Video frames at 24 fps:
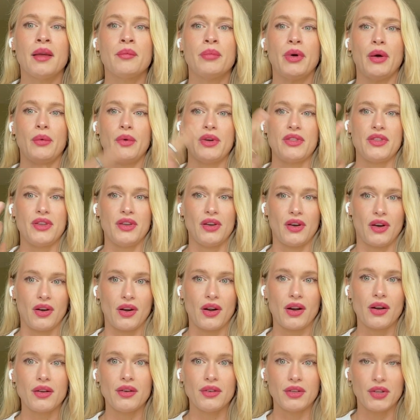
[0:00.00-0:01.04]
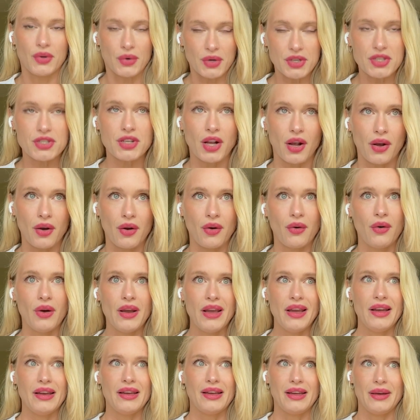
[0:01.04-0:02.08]
But with your show,
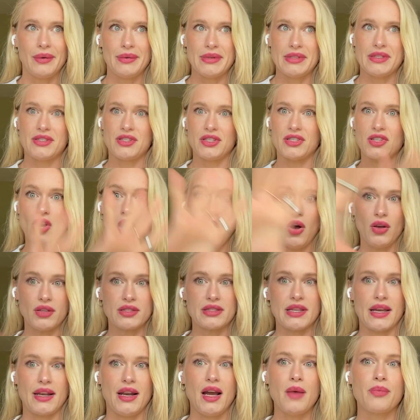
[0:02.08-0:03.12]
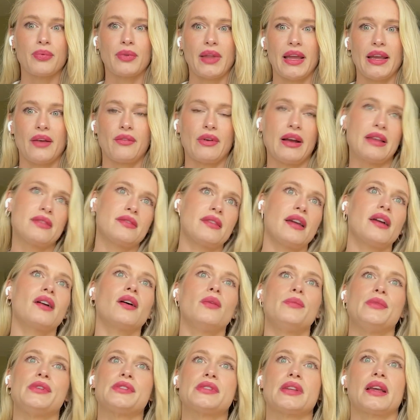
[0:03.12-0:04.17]
it was just all set up like right there,
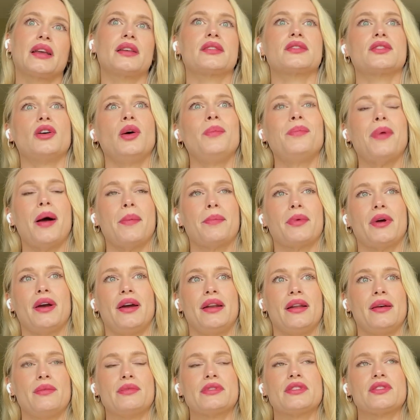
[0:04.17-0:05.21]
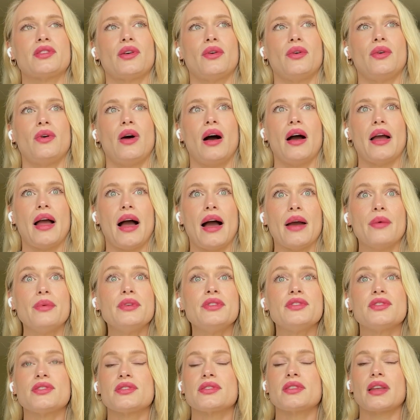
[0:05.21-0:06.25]
almost like a soap opera. And it was so, I
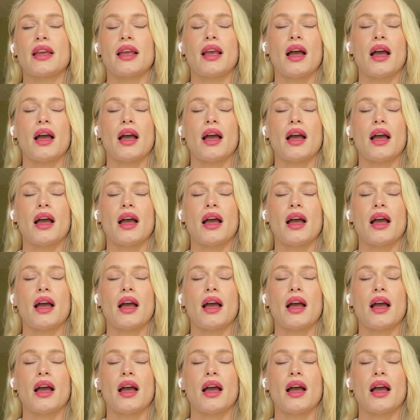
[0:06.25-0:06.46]
was just like,